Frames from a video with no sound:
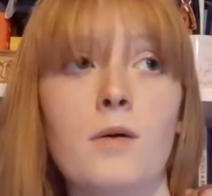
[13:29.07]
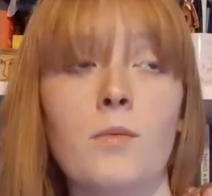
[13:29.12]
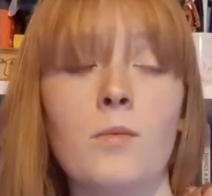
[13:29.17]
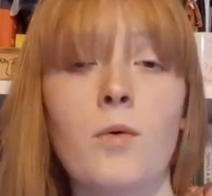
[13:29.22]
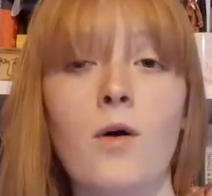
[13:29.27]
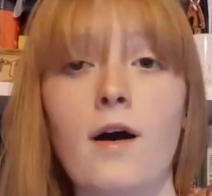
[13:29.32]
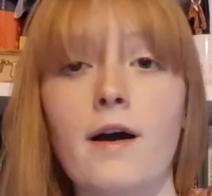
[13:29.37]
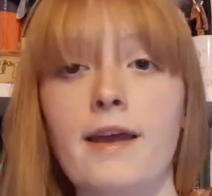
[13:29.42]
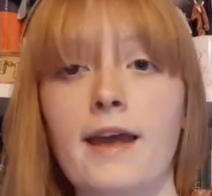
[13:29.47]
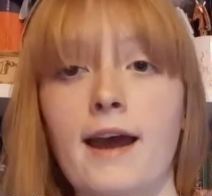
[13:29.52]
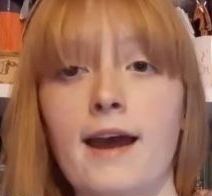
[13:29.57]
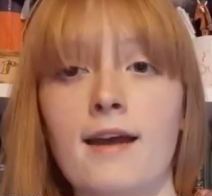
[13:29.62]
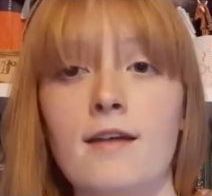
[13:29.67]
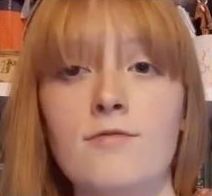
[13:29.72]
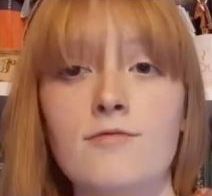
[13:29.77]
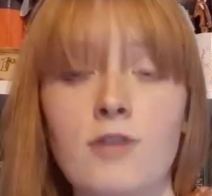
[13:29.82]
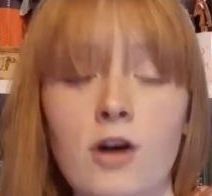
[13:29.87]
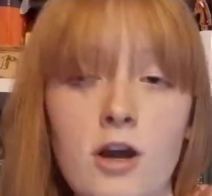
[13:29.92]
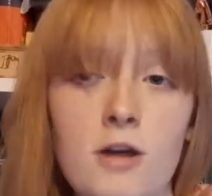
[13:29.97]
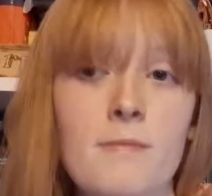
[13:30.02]
YA
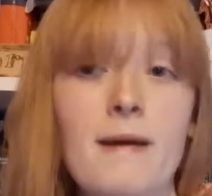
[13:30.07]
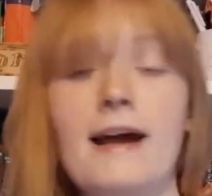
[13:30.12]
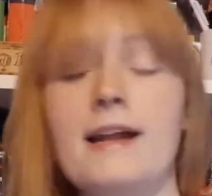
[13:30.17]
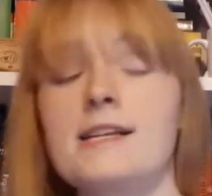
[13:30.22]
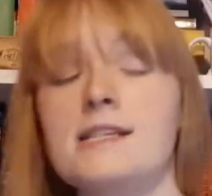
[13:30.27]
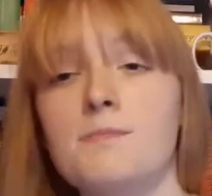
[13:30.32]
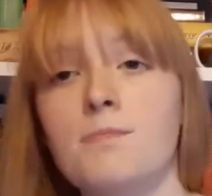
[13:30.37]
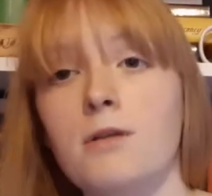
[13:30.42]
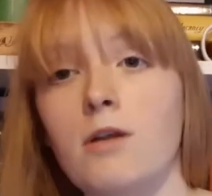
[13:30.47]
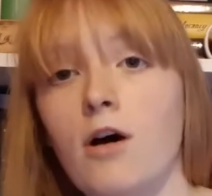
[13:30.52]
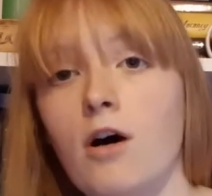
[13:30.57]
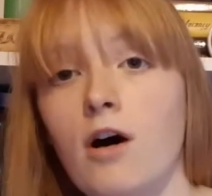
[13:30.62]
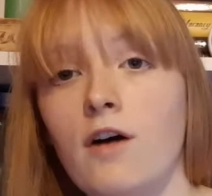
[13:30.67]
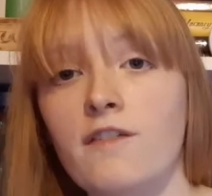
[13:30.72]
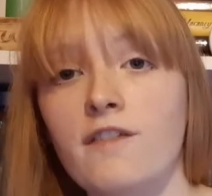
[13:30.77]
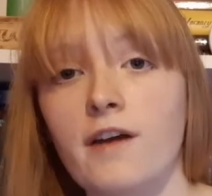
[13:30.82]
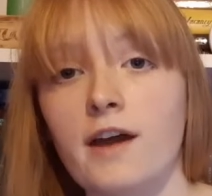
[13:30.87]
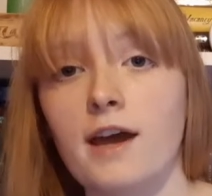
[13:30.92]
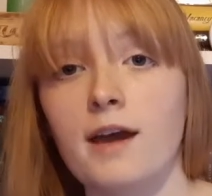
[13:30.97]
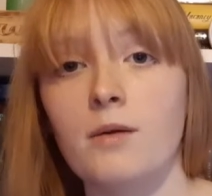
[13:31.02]
romance plot
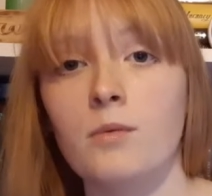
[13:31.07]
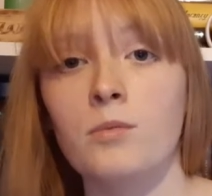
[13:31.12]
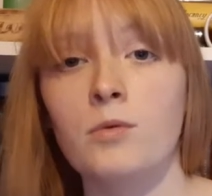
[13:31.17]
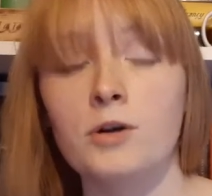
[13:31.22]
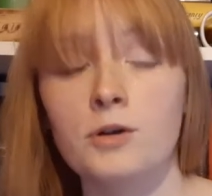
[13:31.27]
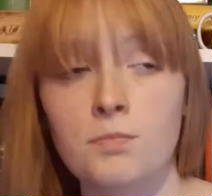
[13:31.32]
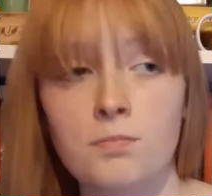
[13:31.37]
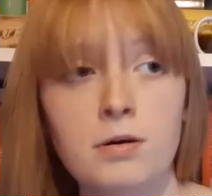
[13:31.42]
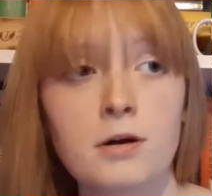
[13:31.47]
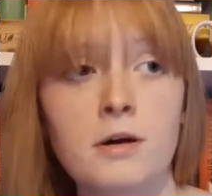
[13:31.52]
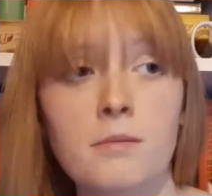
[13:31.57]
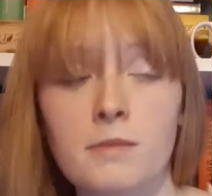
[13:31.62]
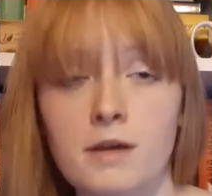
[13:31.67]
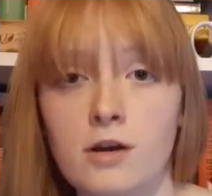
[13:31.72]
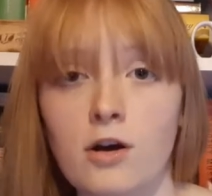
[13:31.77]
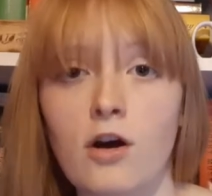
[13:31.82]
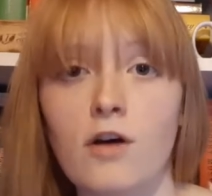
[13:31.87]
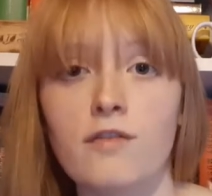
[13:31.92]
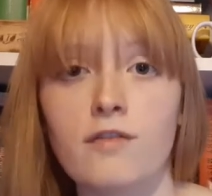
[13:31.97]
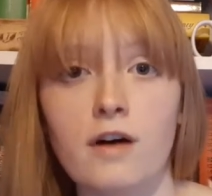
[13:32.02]
of it would put
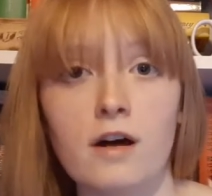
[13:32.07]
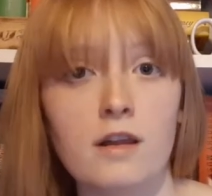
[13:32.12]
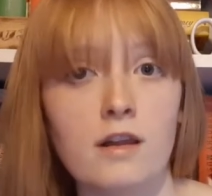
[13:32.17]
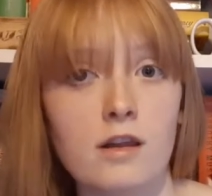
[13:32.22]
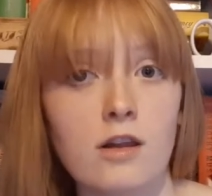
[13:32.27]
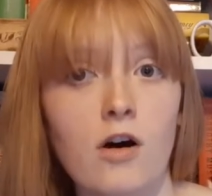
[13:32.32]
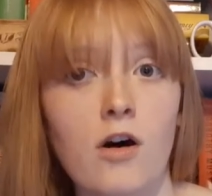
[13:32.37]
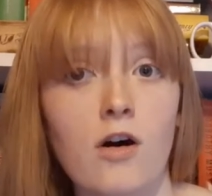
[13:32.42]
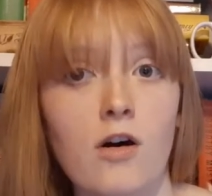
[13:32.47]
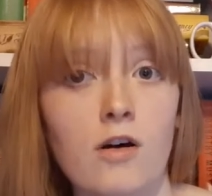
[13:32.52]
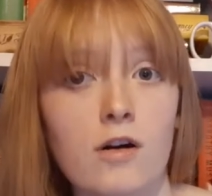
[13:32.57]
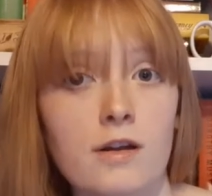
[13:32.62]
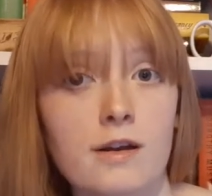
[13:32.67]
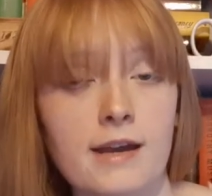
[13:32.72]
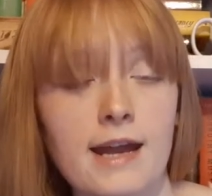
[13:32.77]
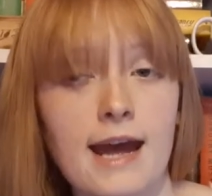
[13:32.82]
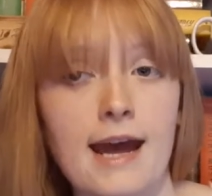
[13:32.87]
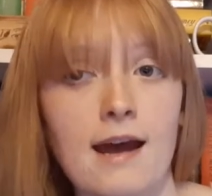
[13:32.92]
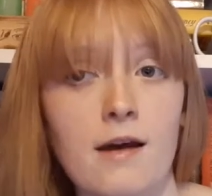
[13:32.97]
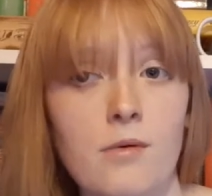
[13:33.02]
me off a lot
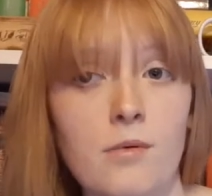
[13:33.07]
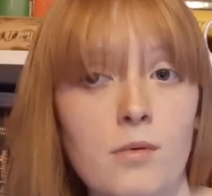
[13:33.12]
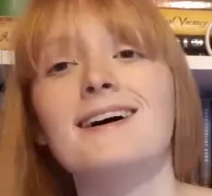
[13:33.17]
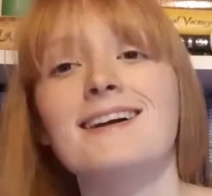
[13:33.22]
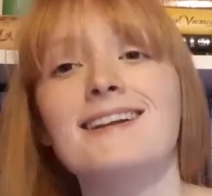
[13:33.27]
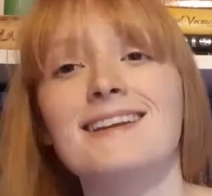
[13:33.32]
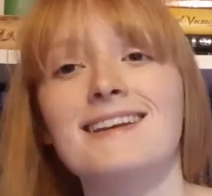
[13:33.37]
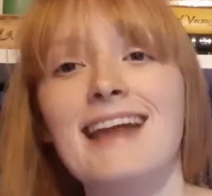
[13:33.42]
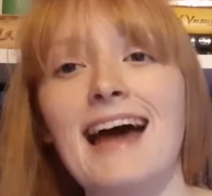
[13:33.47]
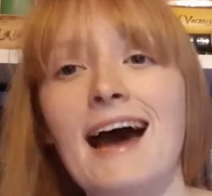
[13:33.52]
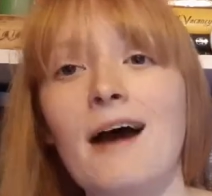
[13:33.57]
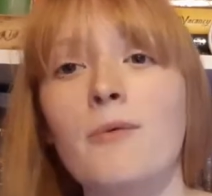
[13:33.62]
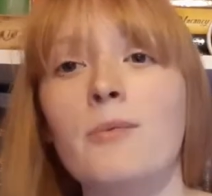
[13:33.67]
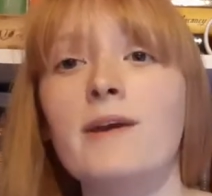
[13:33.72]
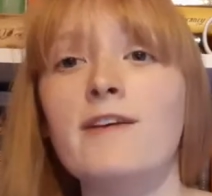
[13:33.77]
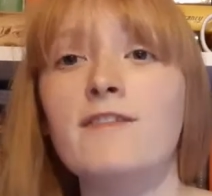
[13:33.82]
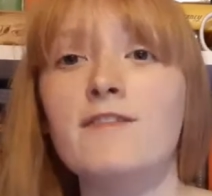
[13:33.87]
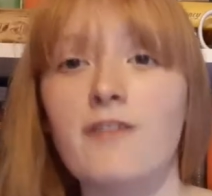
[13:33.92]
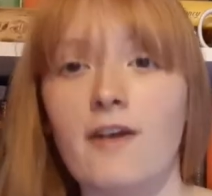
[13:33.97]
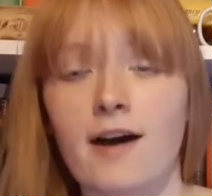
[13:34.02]
now. Now,
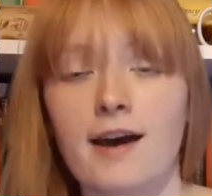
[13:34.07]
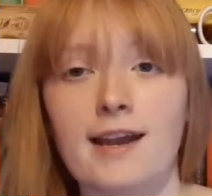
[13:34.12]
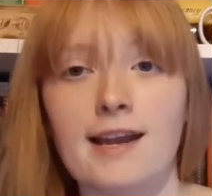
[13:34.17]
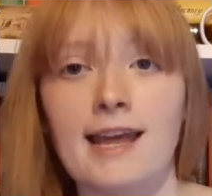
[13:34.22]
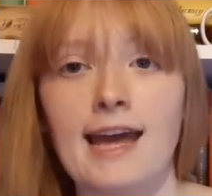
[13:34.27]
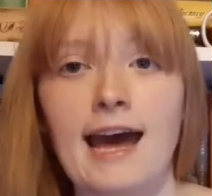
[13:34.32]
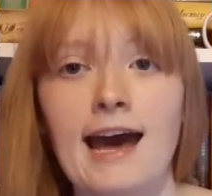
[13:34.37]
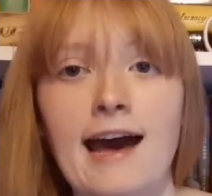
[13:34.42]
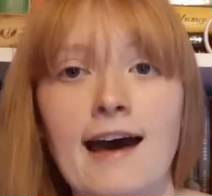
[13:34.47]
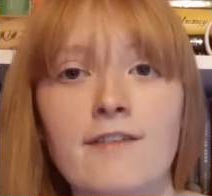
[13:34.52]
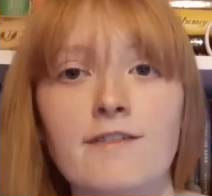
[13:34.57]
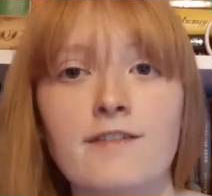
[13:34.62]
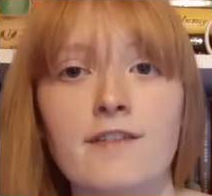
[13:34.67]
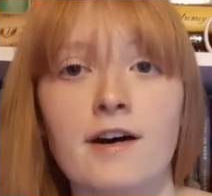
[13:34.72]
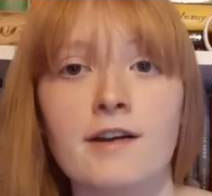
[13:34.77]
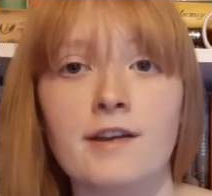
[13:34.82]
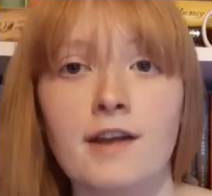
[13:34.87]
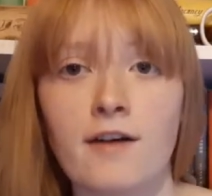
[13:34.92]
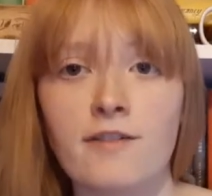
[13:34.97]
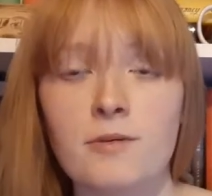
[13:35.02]
we finally have
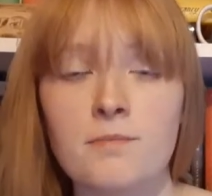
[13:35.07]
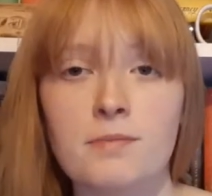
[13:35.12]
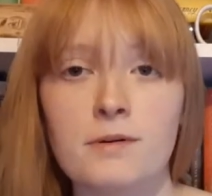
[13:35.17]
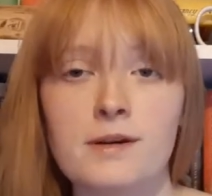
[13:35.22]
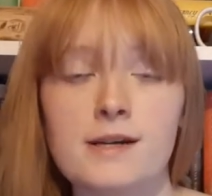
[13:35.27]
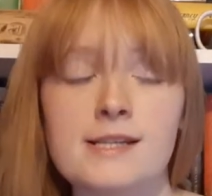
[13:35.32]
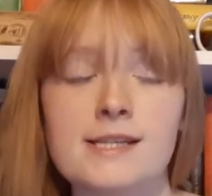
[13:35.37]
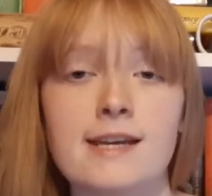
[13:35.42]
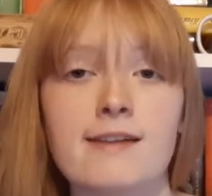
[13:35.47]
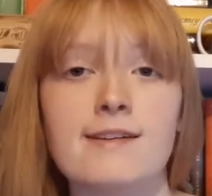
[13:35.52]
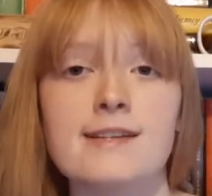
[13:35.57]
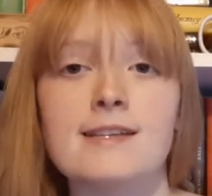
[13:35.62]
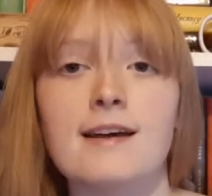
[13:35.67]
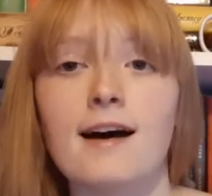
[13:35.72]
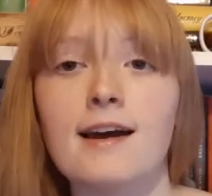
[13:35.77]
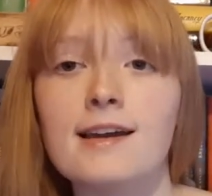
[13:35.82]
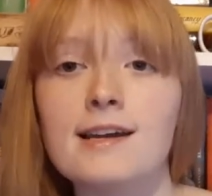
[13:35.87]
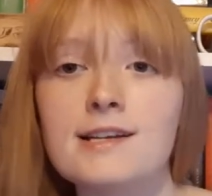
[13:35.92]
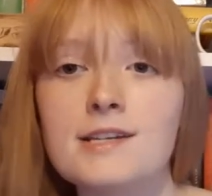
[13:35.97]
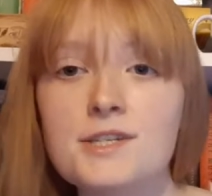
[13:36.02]
another book series that
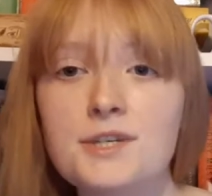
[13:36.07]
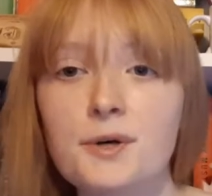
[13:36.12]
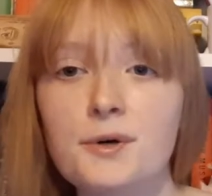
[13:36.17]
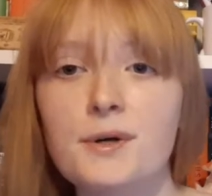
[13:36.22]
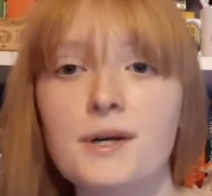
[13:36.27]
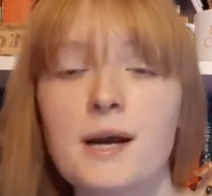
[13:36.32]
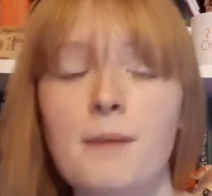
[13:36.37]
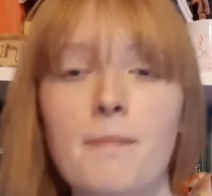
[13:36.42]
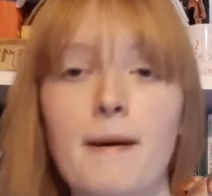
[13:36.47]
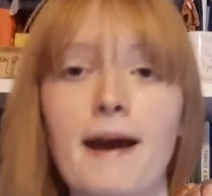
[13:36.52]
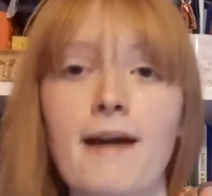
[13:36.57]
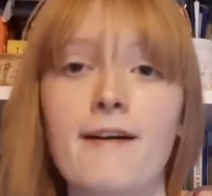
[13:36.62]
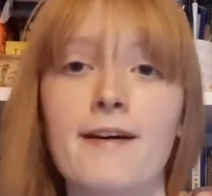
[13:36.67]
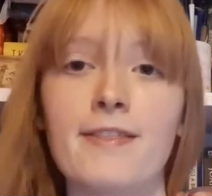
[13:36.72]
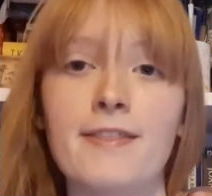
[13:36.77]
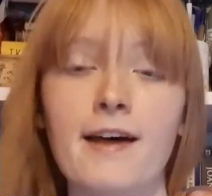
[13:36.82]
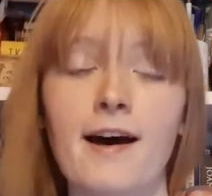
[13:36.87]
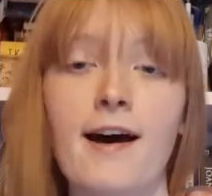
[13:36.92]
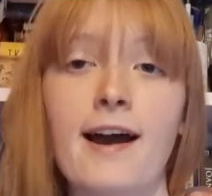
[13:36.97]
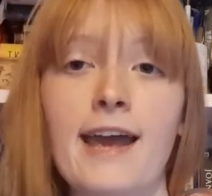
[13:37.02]
I can talk about
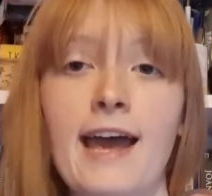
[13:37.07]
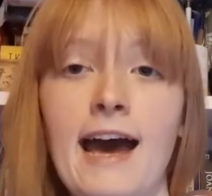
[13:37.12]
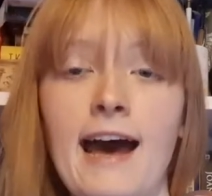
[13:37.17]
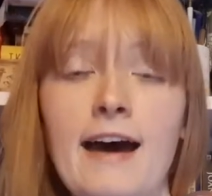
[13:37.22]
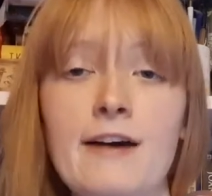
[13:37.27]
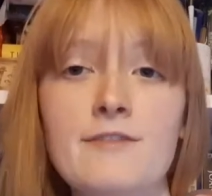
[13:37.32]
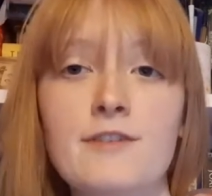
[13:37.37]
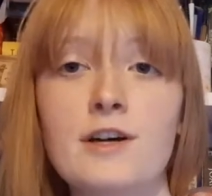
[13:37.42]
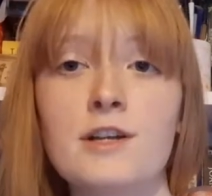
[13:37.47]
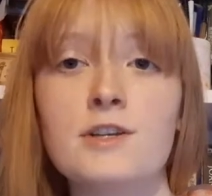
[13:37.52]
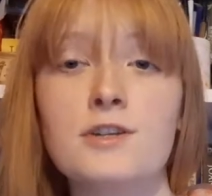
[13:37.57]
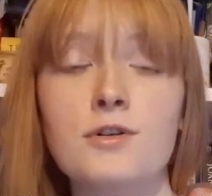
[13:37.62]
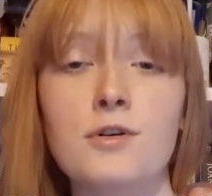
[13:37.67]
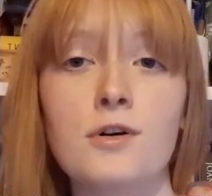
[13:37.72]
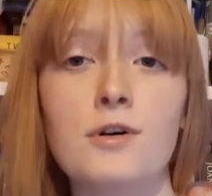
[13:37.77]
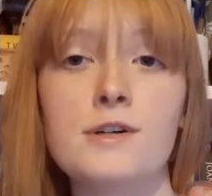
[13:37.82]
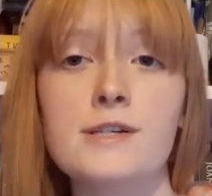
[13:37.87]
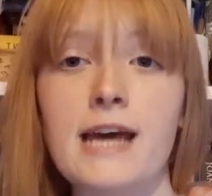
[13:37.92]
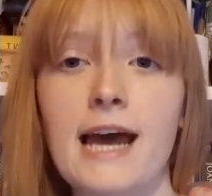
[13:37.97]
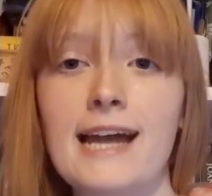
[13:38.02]
and that I have
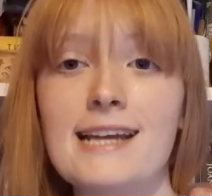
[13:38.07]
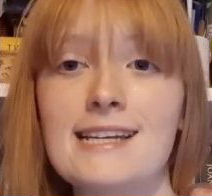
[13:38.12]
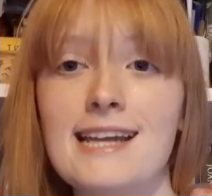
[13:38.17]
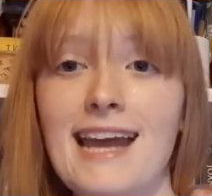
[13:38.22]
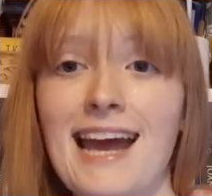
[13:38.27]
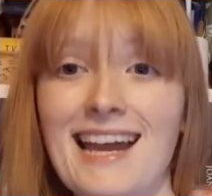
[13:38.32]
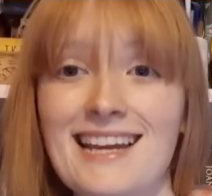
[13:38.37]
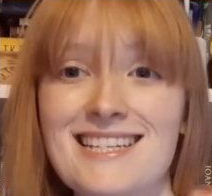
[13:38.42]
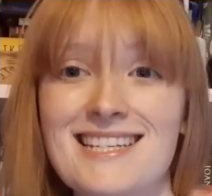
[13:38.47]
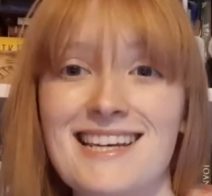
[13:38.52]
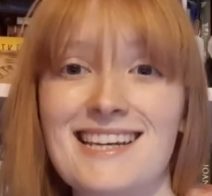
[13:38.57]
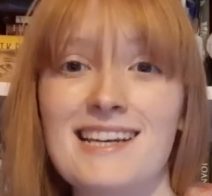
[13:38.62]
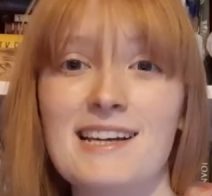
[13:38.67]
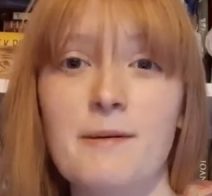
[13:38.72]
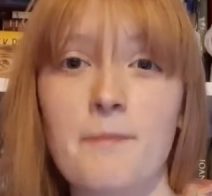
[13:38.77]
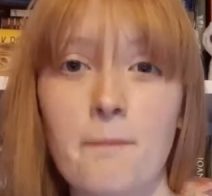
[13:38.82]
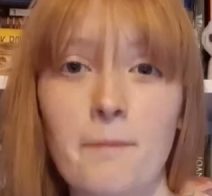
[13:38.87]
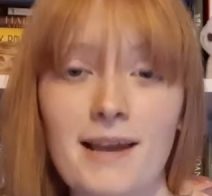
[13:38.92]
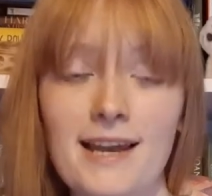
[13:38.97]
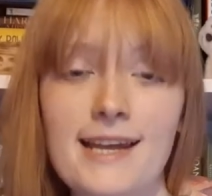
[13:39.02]
adored and actually
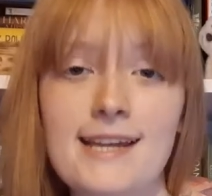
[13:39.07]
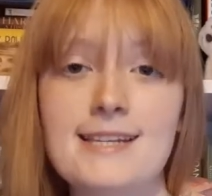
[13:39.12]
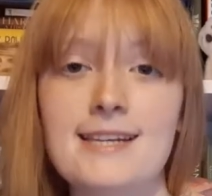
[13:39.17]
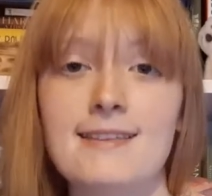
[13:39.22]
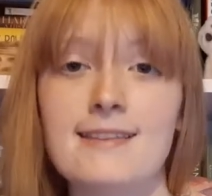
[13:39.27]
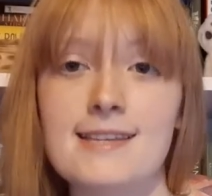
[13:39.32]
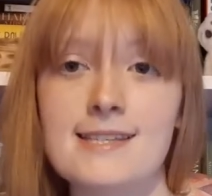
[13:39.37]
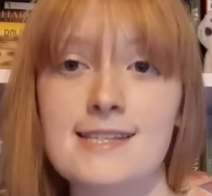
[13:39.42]
completed